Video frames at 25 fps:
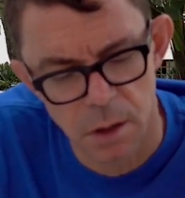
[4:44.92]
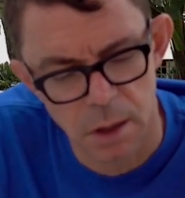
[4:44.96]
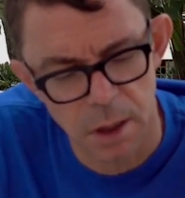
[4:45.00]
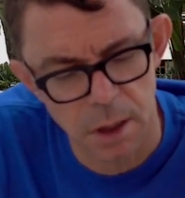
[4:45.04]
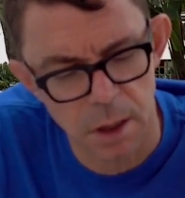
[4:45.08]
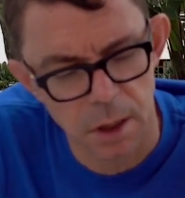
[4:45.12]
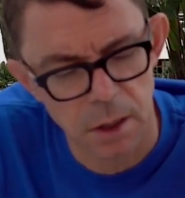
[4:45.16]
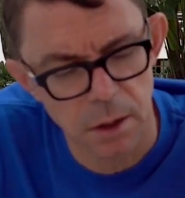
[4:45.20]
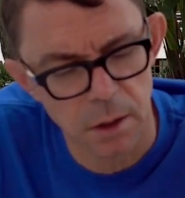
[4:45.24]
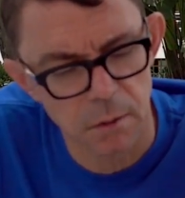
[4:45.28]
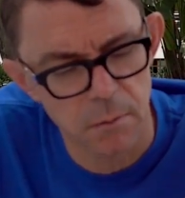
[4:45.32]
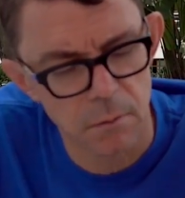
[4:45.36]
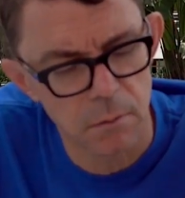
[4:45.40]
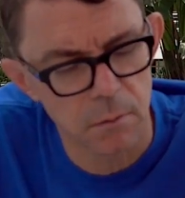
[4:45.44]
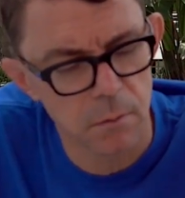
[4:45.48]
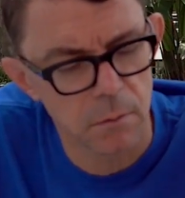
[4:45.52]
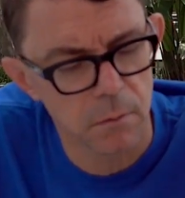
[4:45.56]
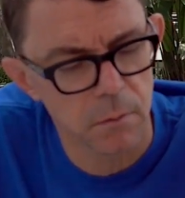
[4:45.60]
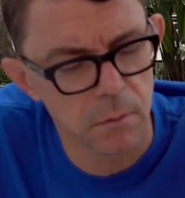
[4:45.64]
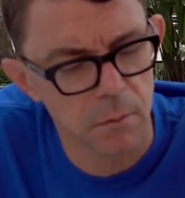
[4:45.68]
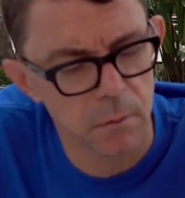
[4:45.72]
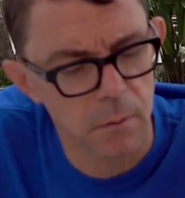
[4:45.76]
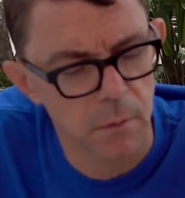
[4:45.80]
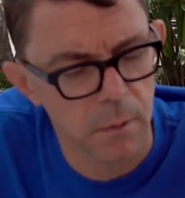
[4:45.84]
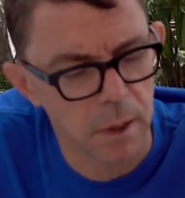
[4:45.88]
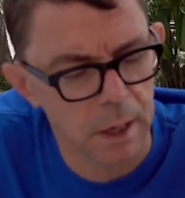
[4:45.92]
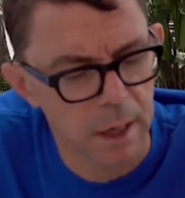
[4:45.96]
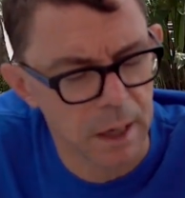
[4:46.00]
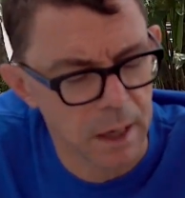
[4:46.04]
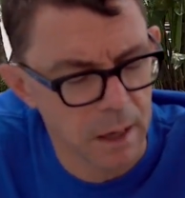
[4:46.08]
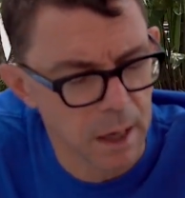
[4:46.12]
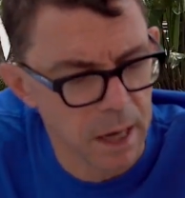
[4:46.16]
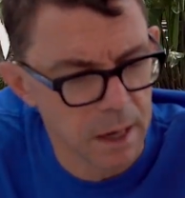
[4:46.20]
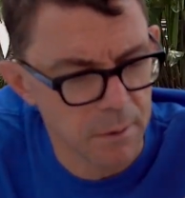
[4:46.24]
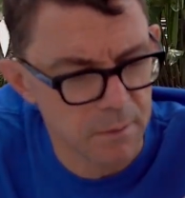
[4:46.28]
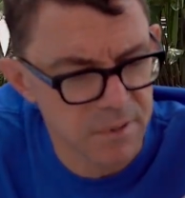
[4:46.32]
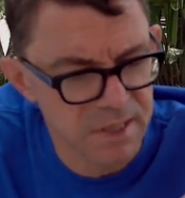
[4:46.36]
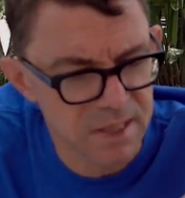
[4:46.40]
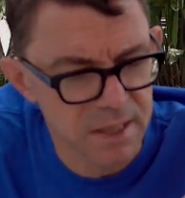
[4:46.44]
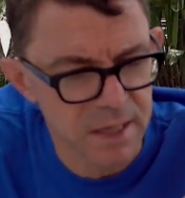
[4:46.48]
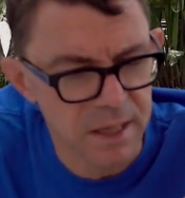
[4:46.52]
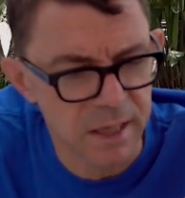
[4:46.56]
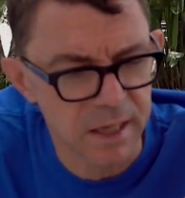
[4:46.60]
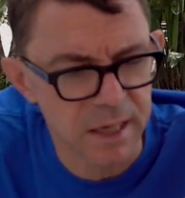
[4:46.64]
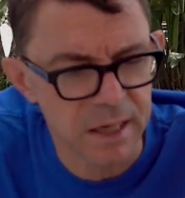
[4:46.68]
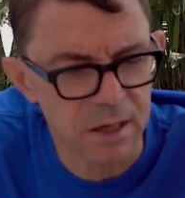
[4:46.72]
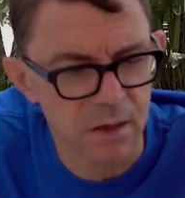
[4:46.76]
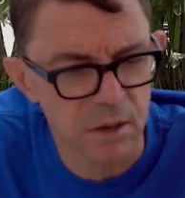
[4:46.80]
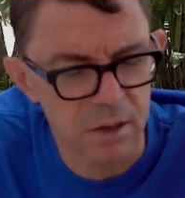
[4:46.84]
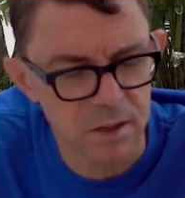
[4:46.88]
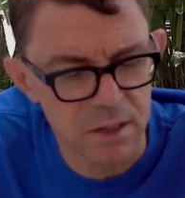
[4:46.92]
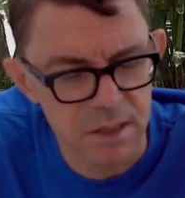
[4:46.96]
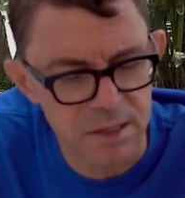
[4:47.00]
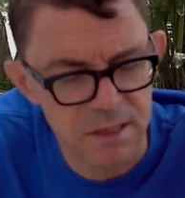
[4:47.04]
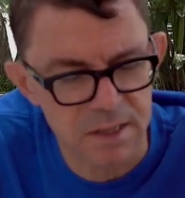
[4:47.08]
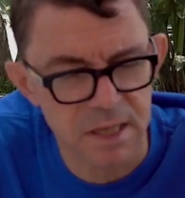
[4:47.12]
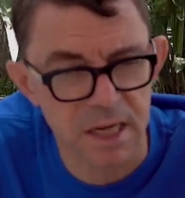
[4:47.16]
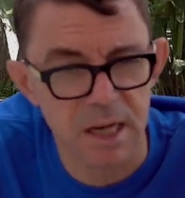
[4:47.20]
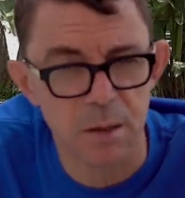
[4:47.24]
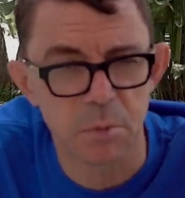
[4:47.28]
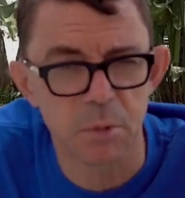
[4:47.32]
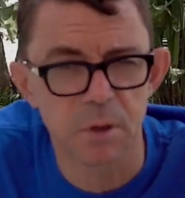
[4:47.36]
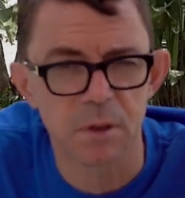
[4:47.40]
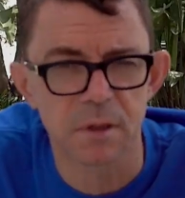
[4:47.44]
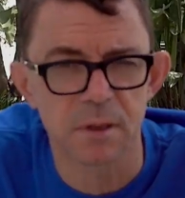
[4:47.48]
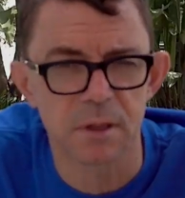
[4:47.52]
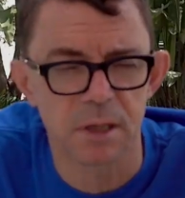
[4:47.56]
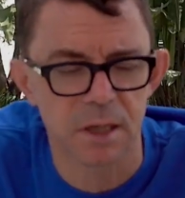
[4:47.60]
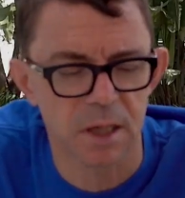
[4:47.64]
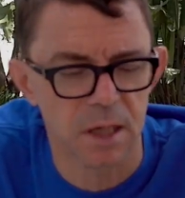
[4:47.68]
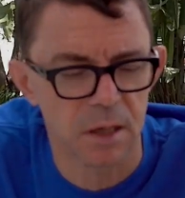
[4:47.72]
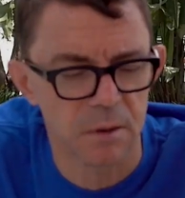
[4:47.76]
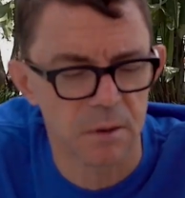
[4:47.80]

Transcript: I'm sitting here on this table and